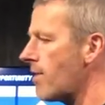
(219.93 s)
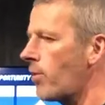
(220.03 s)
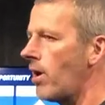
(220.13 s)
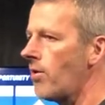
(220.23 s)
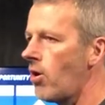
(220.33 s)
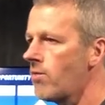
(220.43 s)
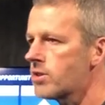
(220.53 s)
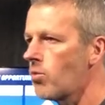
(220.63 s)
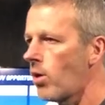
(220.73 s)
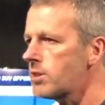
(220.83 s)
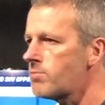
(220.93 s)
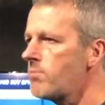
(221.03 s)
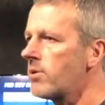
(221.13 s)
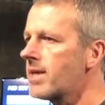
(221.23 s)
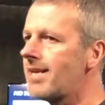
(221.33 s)
I think we all know this, once
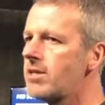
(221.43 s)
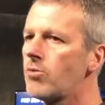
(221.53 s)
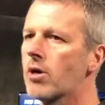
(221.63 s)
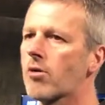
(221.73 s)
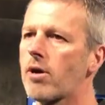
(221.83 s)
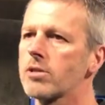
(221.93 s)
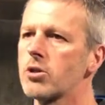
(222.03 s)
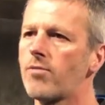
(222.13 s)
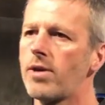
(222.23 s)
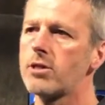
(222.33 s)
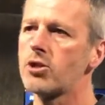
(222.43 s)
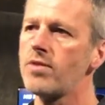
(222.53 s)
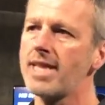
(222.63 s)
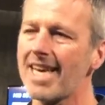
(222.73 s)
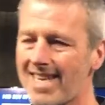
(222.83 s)
people get into a crossover in
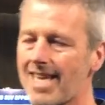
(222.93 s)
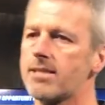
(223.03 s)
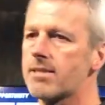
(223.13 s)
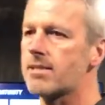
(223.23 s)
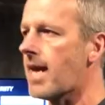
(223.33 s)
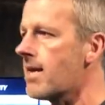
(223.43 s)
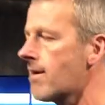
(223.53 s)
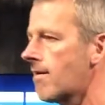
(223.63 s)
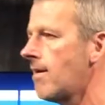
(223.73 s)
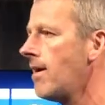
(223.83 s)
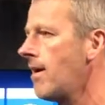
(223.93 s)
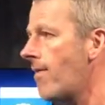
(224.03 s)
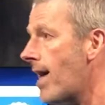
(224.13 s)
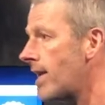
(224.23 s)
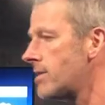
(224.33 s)
SUV, they tend to stay there,
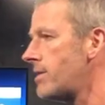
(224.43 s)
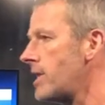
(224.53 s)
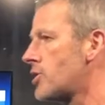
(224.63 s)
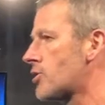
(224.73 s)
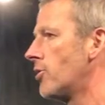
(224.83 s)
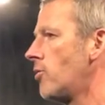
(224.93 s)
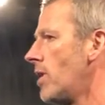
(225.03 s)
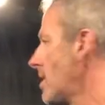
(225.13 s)
and that is indeed true.